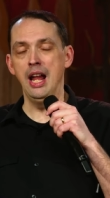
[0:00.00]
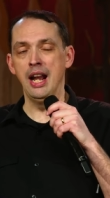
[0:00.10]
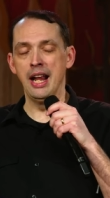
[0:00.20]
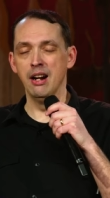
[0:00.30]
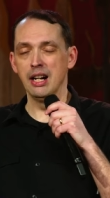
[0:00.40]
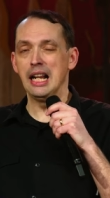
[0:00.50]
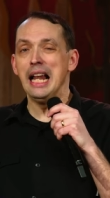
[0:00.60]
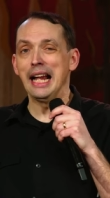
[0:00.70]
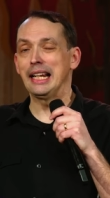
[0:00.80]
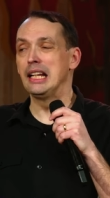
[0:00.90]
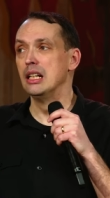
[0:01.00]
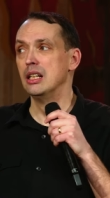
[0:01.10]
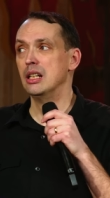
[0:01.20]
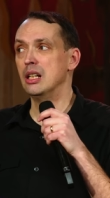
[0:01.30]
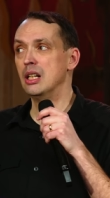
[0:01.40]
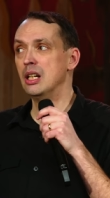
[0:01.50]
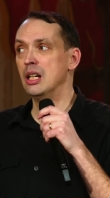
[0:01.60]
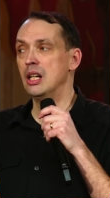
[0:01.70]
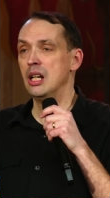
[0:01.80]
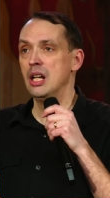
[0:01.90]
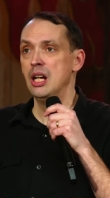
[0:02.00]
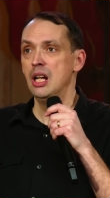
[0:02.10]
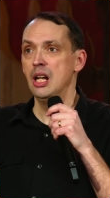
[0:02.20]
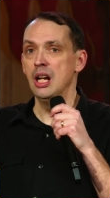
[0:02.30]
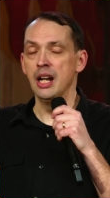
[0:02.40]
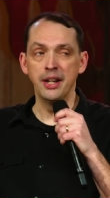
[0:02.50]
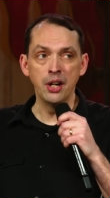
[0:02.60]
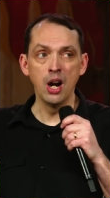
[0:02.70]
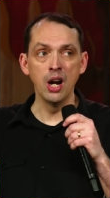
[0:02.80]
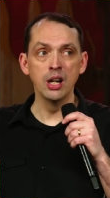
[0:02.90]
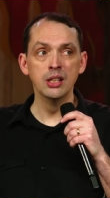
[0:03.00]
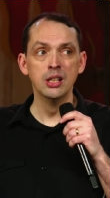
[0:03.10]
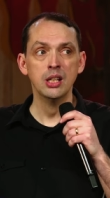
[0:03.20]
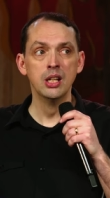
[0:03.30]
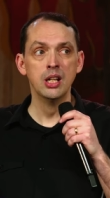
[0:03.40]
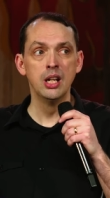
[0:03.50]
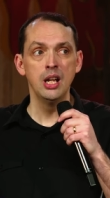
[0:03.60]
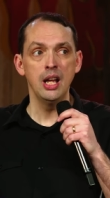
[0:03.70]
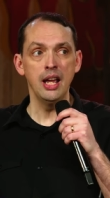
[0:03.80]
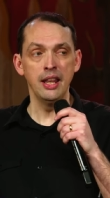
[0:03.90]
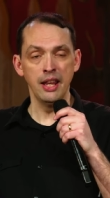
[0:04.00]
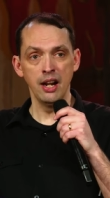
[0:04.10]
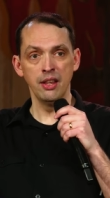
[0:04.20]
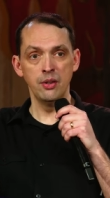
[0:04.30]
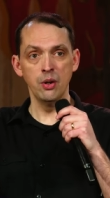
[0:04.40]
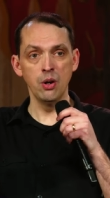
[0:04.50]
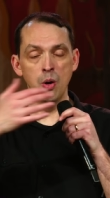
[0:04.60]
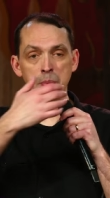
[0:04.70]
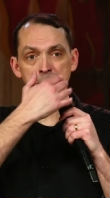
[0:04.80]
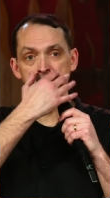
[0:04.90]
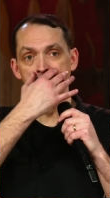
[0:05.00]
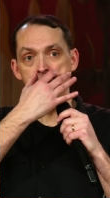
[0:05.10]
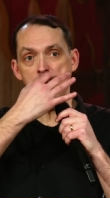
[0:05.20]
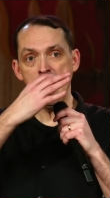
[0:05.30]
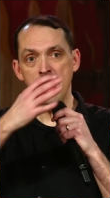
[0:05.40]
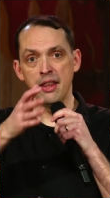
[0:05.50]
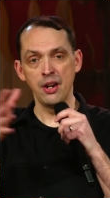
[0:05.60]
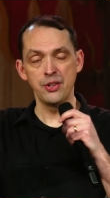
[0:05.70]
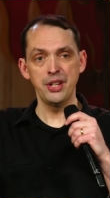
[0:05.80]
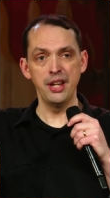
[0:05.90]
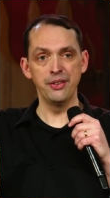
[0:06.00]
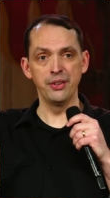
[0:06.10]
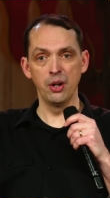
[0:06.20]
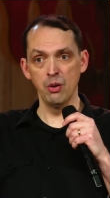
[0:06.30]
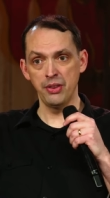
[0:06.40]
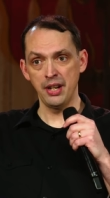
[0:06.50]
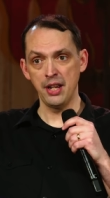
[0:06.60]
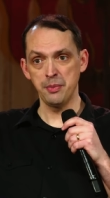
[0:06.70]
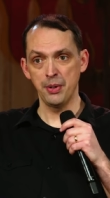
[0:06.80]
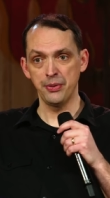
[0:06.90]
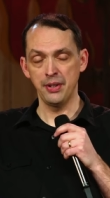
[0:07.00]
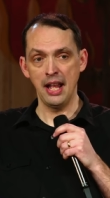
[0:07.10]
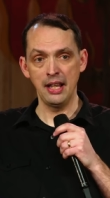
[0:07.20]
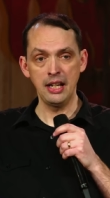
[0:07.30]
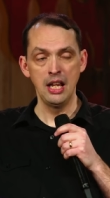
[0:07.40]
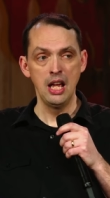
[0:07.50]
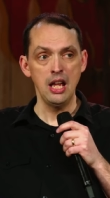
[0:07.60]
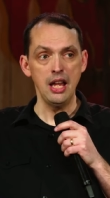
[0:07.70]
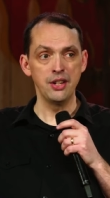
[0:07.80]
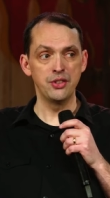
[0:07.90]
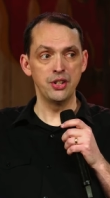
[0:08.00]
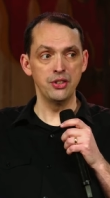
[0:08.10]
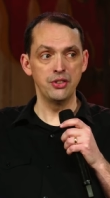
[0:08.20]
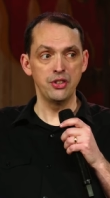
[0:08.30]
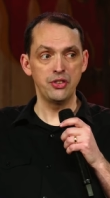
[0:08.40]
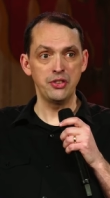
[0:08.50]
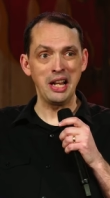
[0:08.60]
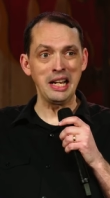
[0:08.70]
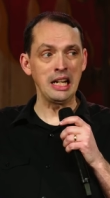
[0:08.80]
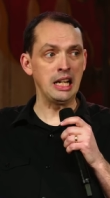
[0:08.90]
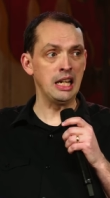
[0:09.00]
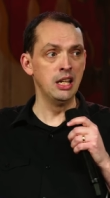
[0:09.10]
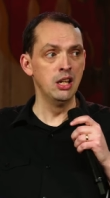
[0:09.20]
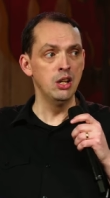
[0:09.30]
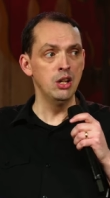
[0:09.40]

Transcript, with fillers: And I hear a click, and I turn, and there the door opens, and there she is, the girl with the nice personality, and she's stunningly